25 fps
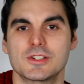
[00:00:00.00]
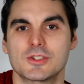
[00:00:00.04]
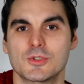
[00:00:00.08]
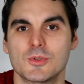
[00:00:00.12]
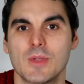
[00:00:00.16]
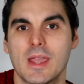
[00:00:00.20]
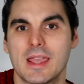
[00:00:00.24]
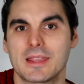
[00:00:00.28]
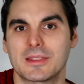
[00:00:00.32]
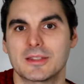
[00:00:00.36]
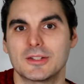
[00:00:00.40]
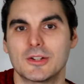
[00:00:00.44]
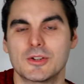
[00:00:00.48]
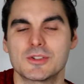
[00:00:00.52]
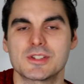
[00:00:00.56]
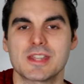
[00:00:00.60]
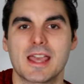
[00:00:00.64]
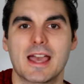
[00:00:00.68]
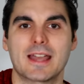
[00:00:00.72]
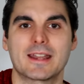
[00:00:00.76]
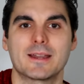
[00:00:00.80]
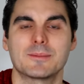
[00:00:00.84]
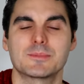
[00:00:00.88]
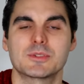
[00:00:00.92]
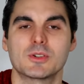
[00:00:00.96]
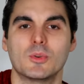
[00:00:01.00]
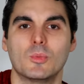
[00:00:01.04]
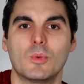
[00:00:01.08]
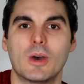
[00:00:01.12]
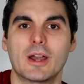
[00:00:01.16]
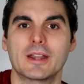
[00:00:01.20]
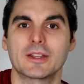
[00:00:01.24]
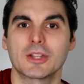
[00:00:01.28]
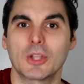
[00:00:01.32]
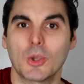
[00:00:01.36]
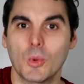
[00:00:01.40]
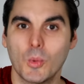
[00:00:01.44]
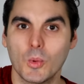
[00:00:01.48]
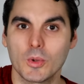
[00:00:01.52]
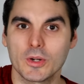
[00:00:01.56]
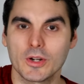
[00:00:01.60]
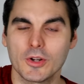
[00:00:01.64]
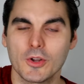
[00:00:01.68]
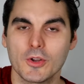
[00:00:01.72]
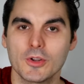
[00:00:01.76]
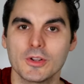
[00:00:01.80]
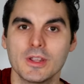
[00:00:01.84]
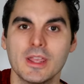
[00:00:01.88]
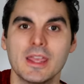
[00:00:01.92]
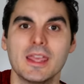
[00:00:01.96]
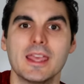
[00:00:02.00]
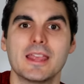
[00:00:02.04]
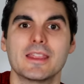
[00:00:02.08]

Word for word: two eighth notes add up to one quarter note.